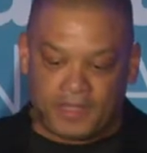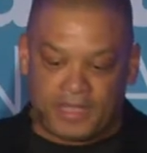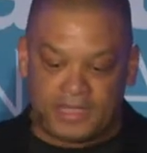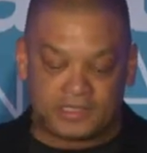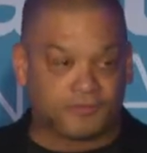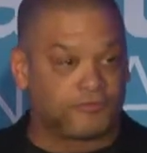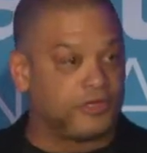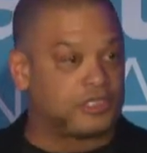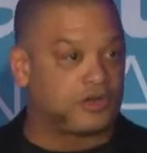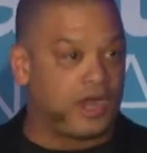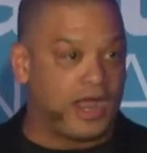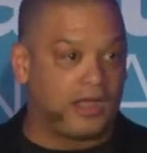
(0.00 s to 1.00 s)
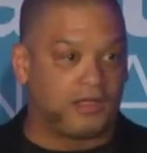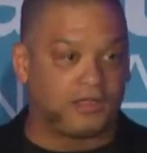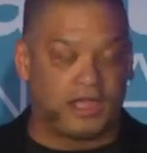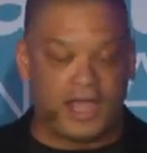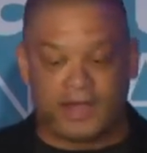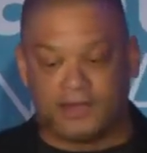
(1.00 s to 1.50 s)
is a free
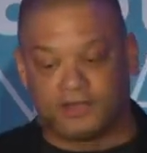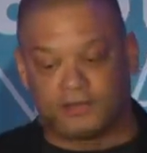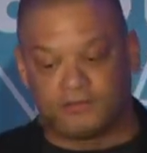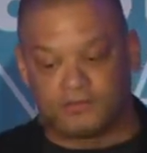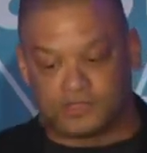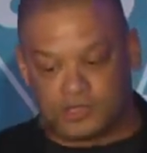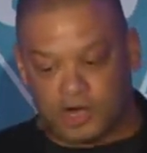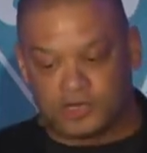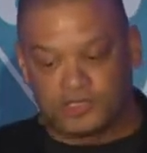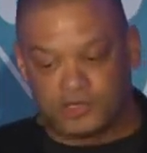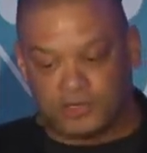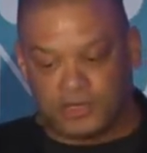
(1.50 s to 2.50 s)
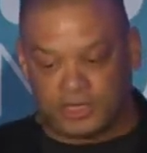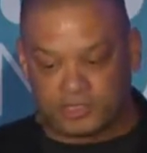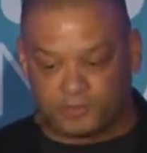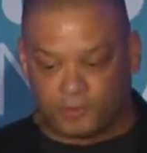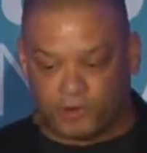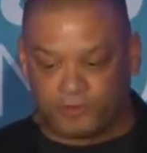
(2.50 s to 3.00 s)
trial and to start to
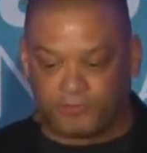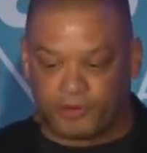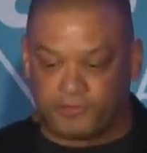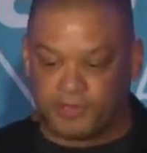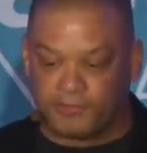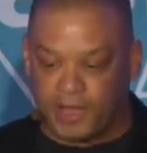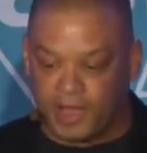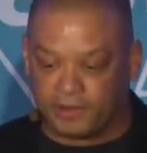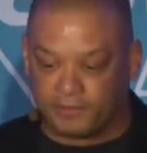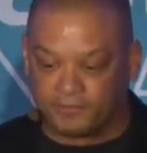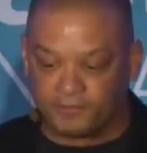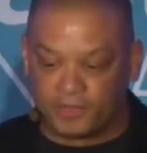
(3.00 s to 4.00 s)
explore a freemium model.